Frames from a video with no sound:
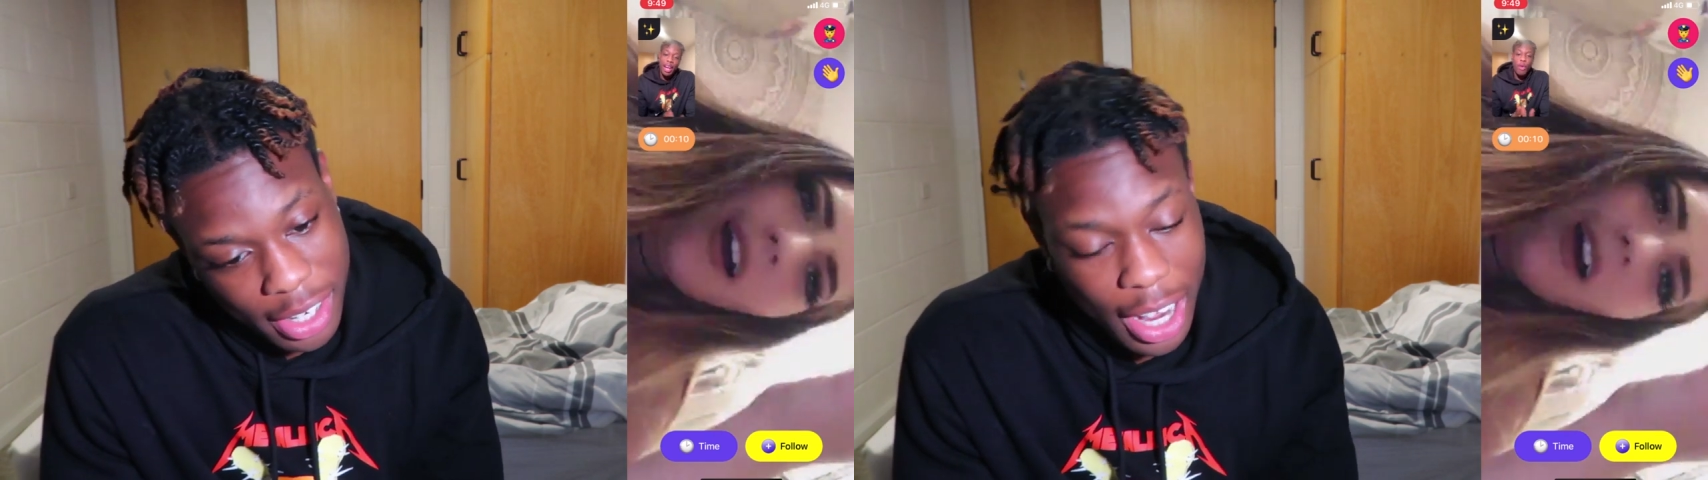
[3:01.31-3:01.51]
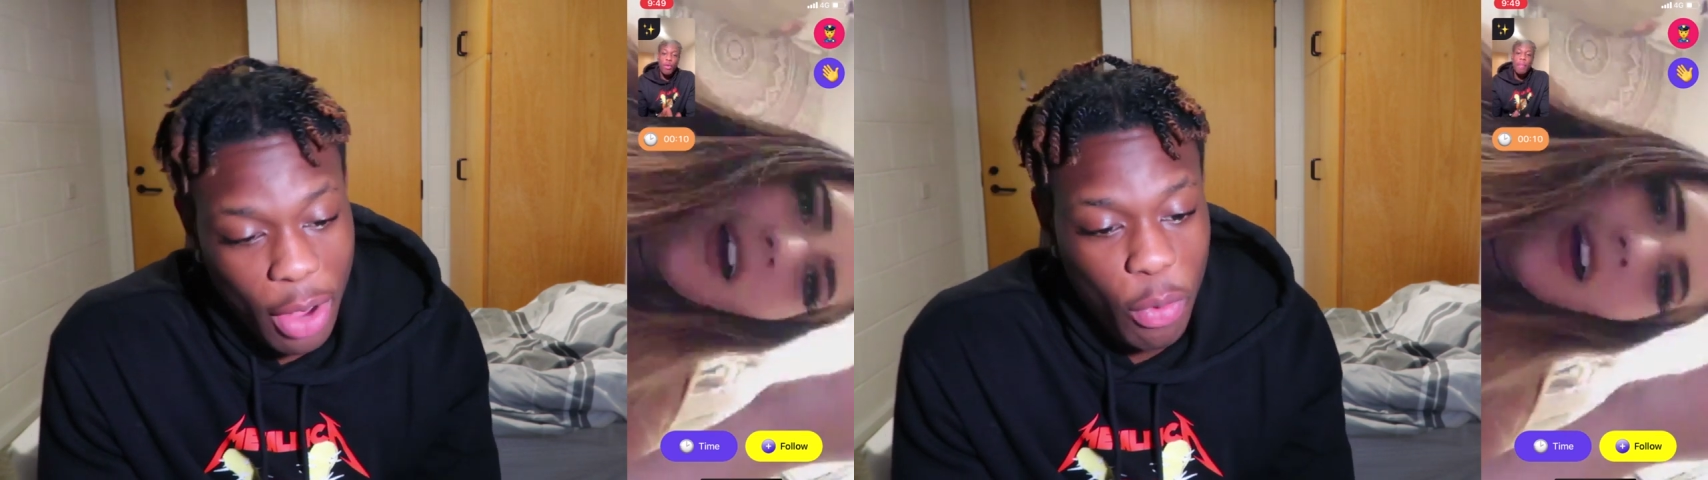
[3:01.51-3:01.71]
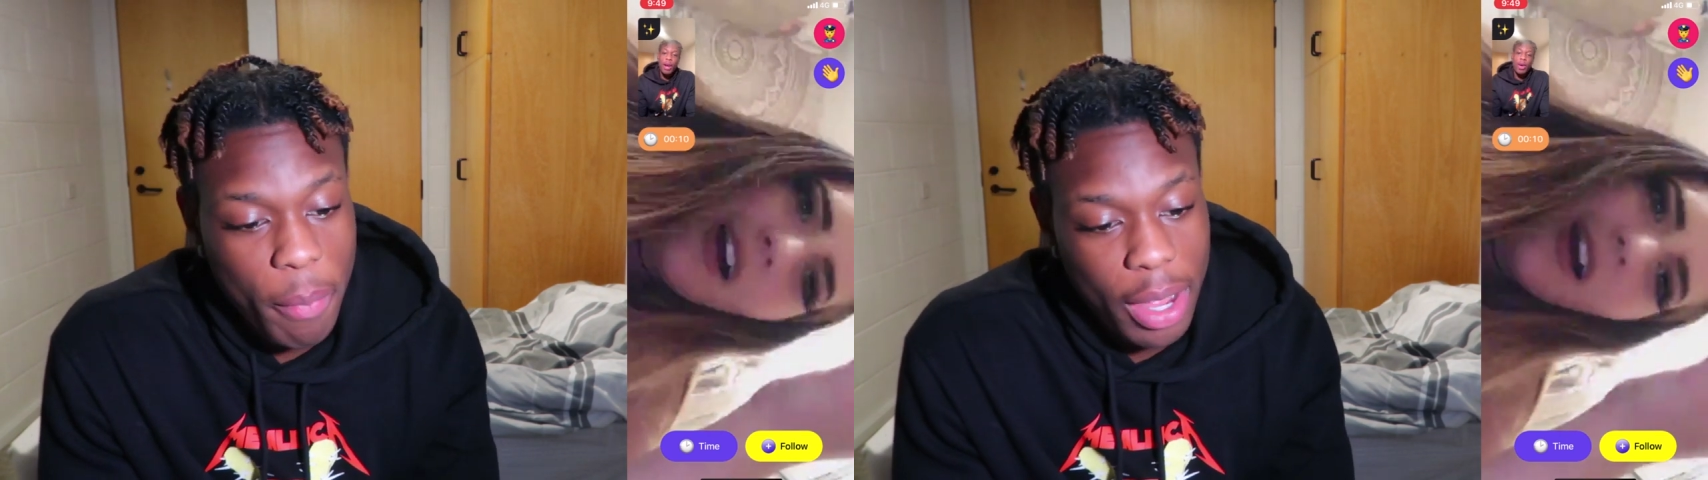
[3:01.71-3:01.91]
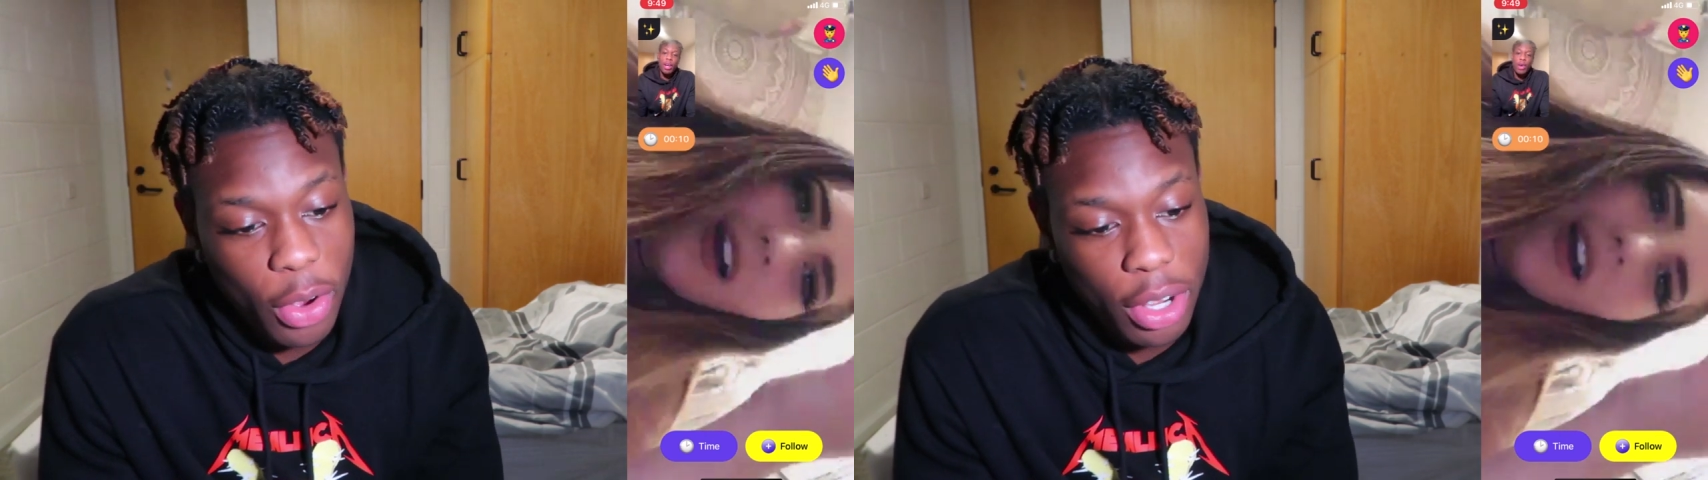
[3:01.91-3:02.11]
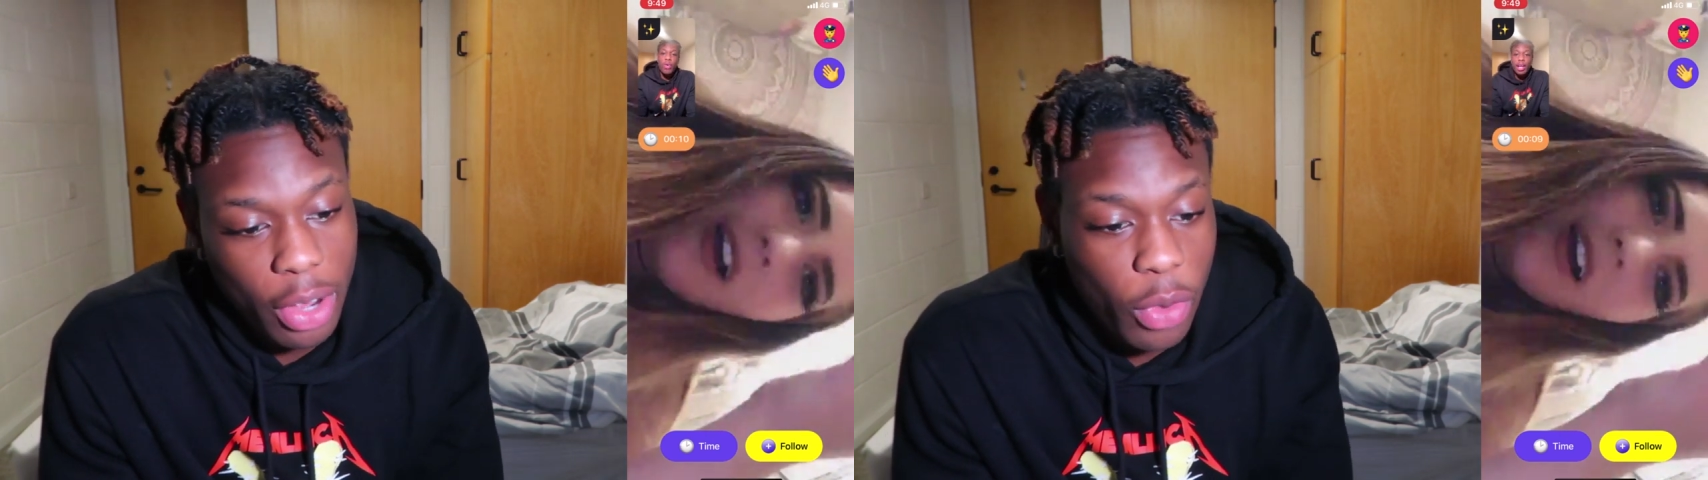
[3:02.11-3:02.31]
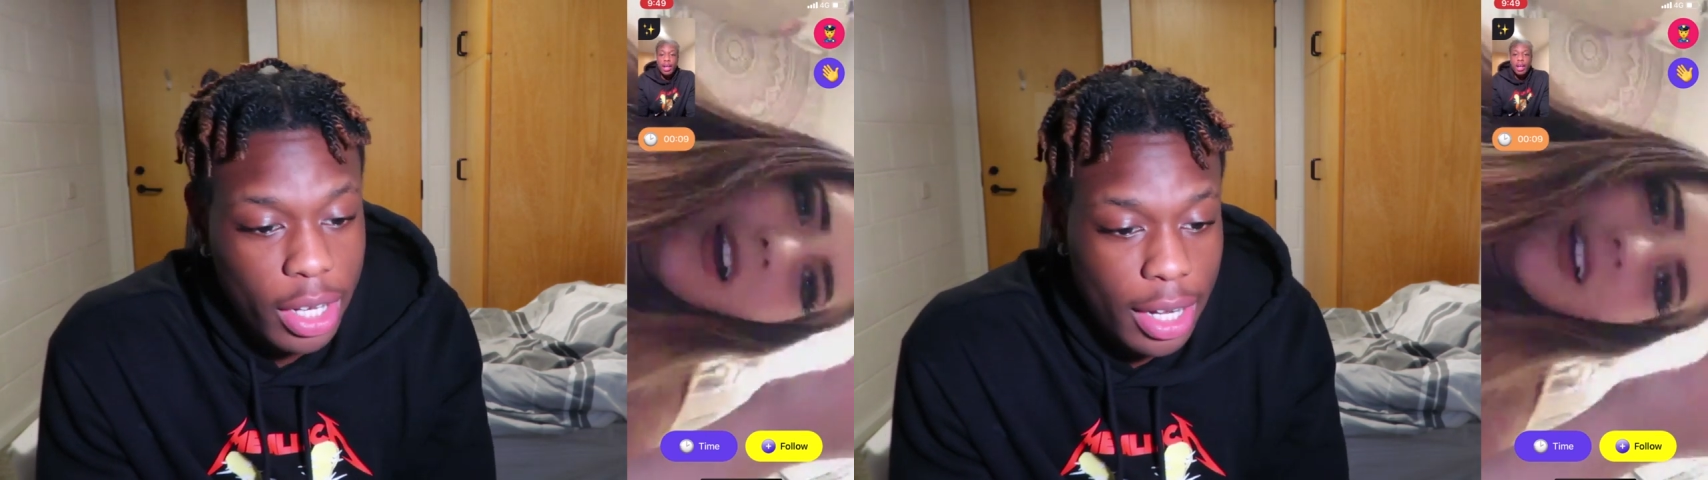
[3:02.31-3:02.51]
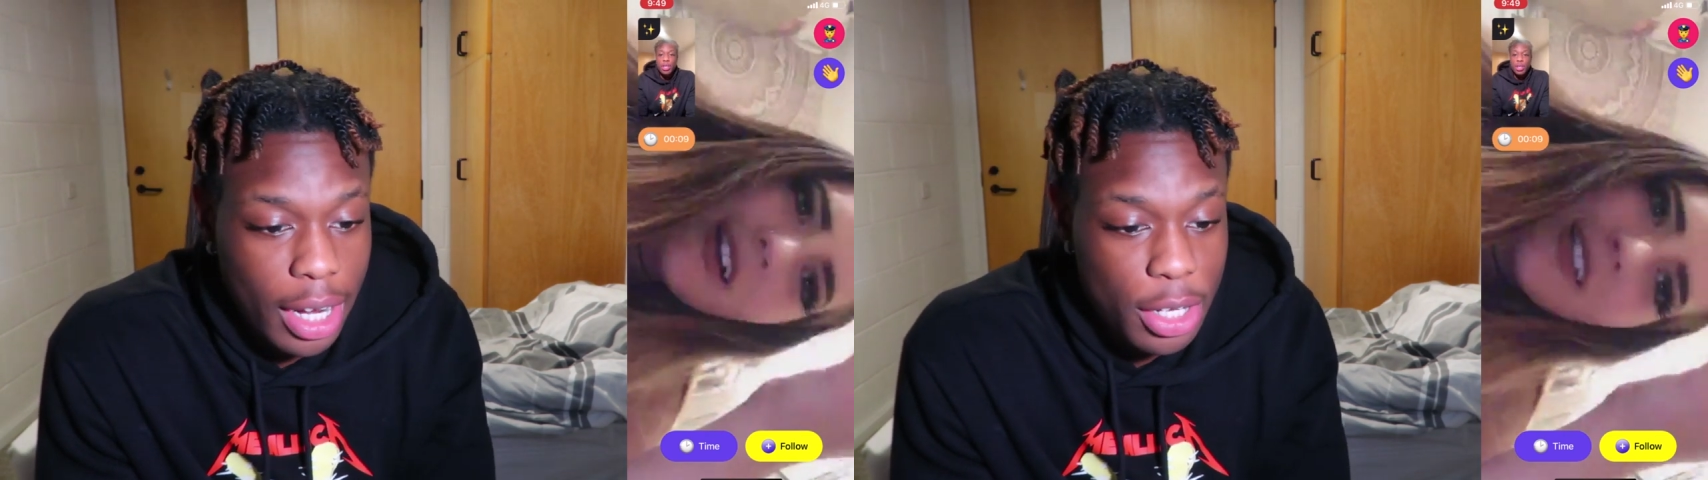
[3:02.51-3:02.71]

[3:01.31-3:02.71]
Like what can